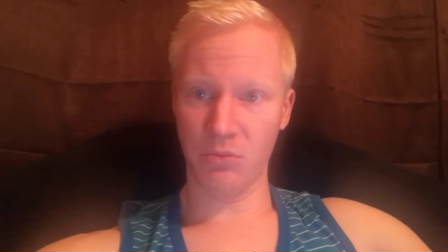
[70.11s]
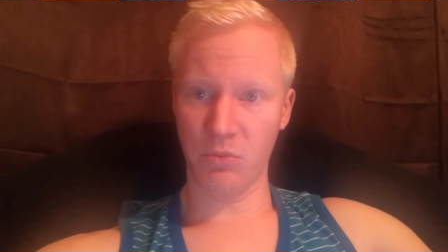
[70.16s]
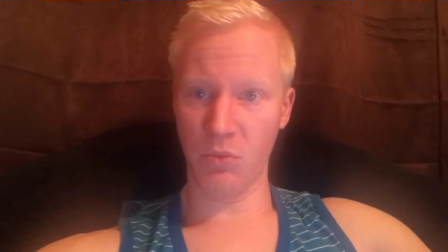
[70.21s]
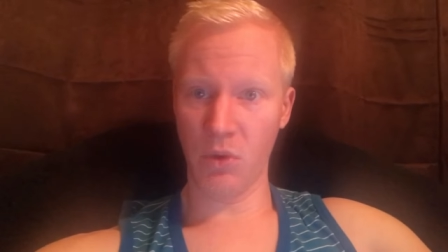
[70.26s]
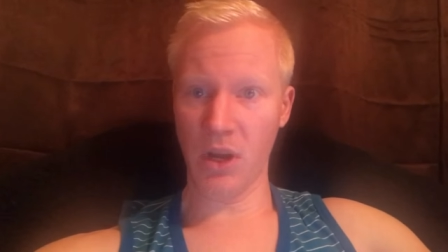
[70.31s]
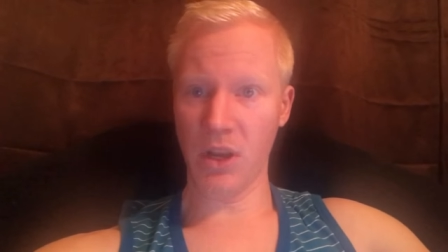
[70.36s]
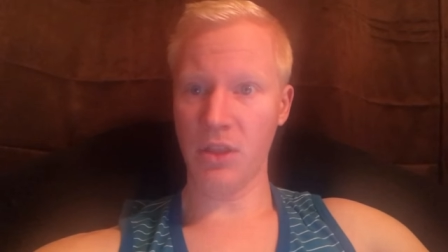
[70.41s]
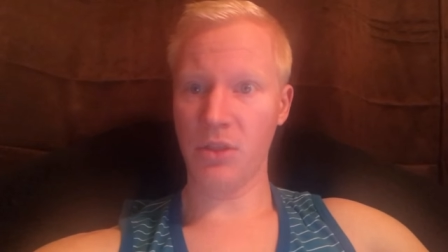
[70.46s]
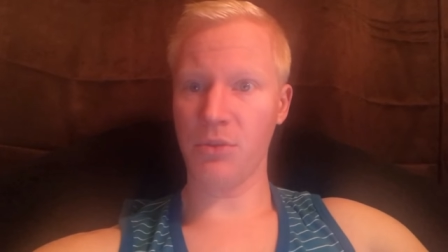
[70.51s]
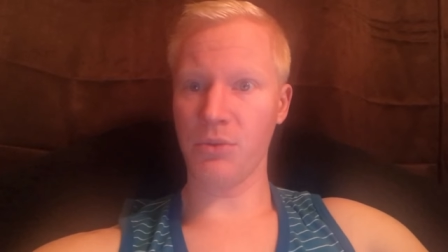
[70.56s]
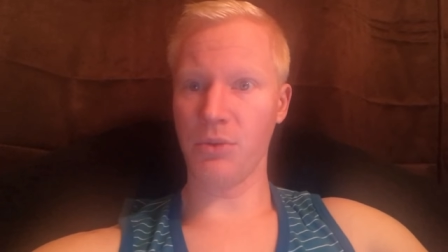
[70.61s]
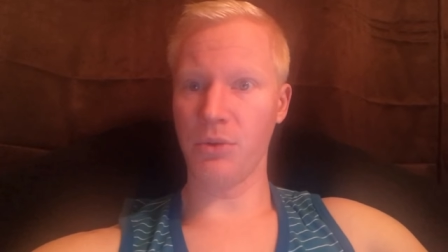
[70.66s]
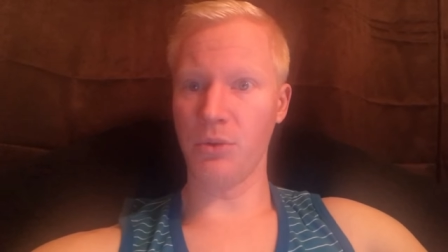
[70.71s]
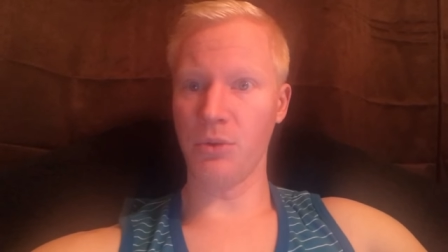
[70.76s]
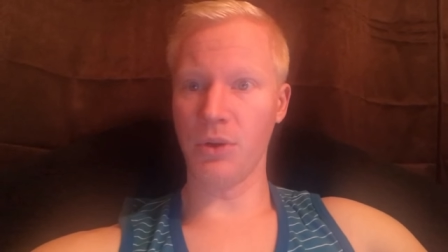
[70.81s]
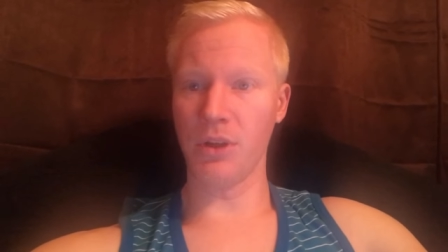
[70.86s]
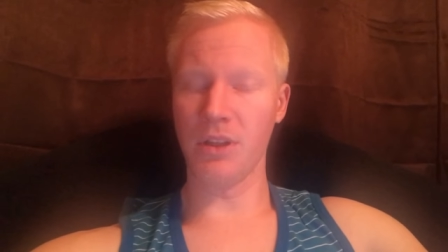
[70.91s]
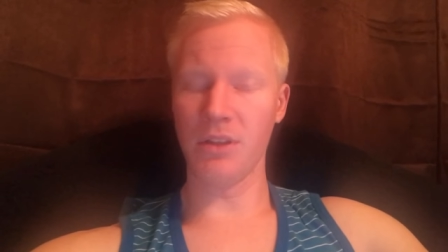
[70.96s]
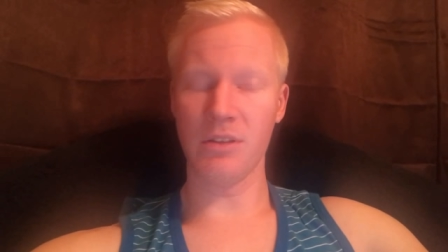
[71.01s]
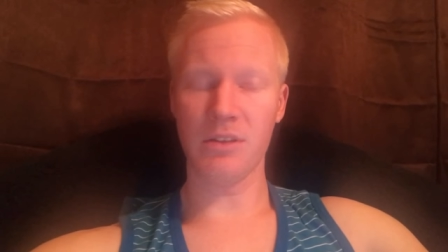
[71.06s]
went
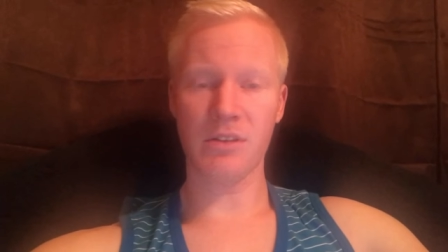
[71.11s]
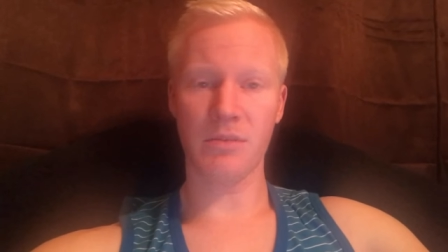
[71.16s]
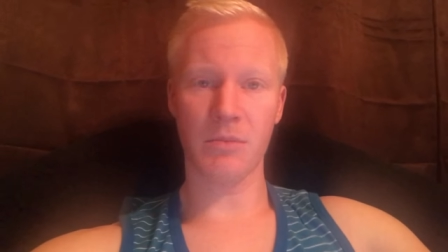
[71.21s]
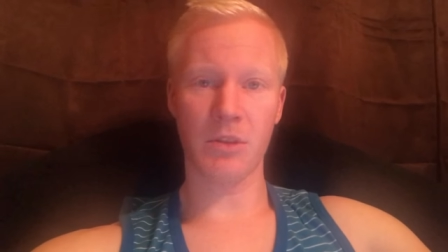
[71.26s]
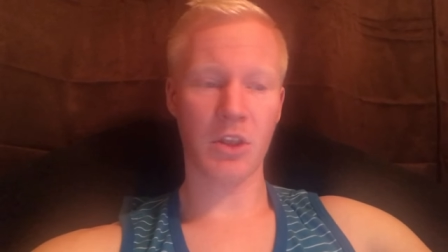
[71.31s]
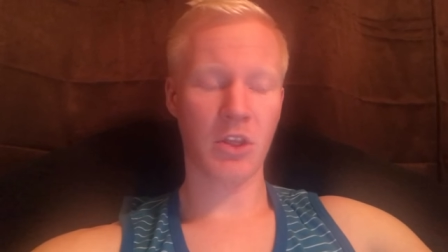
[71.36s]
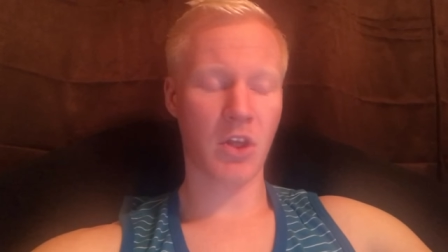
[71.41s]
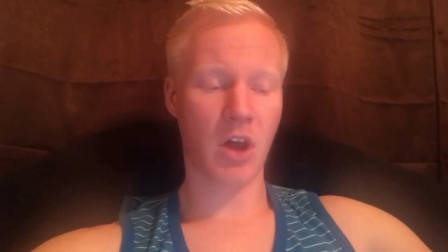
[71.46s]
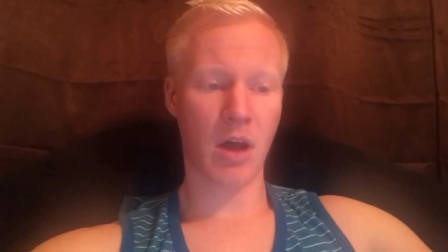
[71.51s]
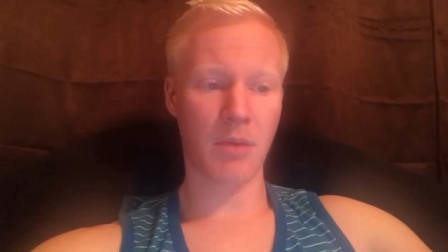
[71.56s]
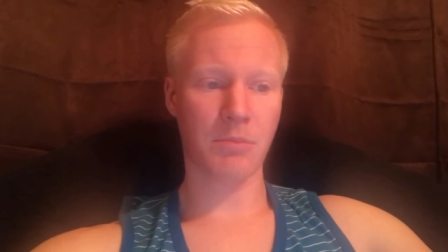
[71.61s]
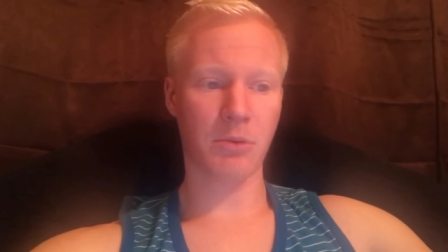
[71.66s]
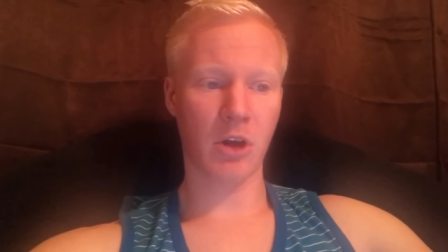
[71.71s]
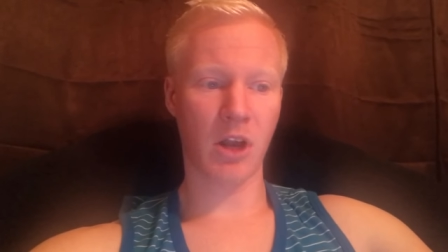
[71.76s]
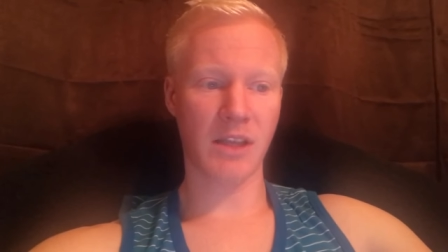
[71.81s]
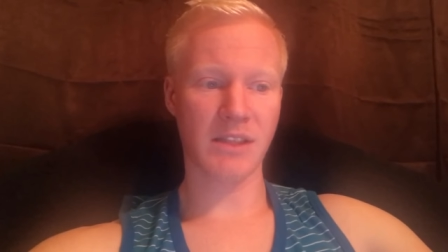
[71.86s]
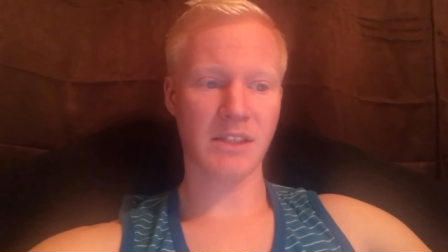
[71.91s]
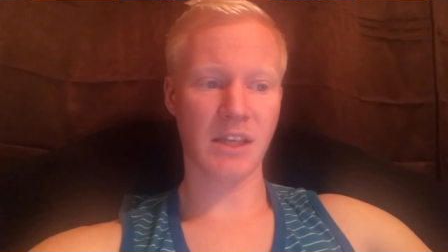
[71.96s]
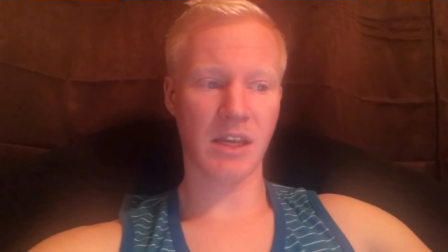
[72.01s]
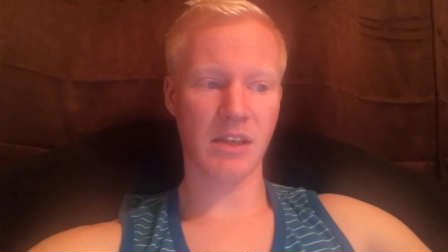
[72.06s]
through and some of the thought
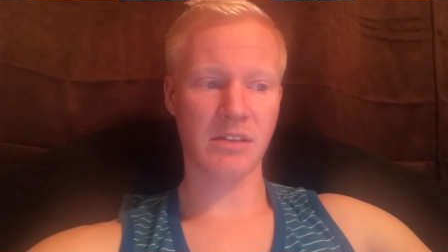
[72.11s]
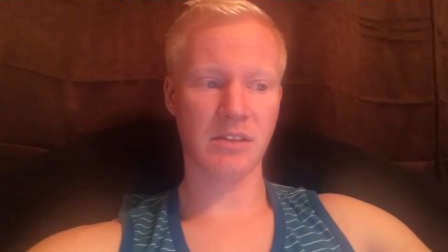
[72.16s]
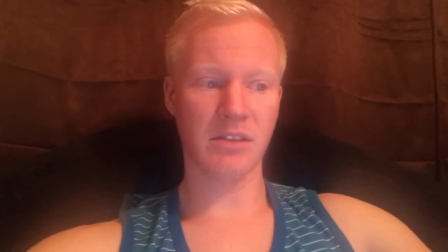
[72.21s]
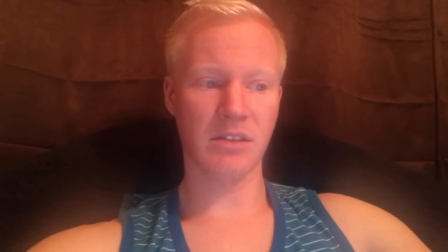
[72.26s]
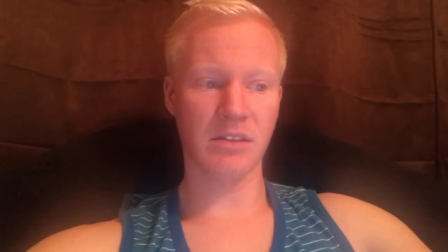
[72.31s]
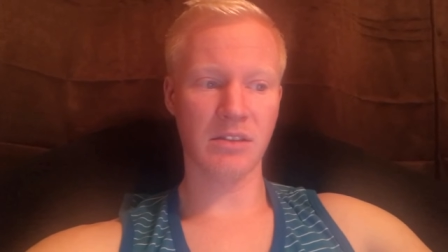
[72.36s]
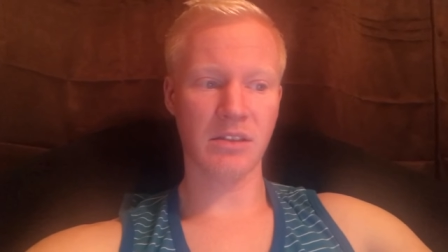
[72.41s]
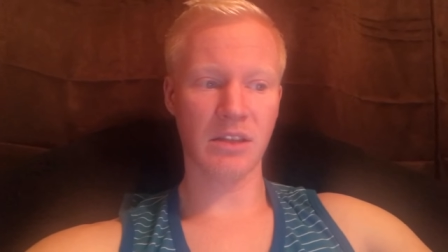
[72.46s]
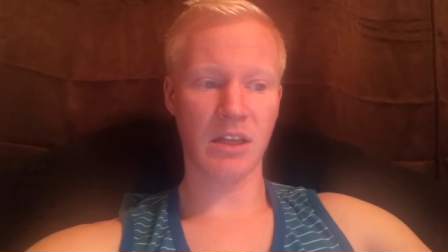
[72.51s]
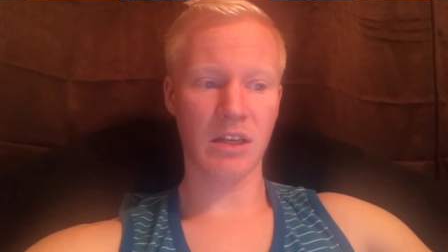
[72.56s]
processes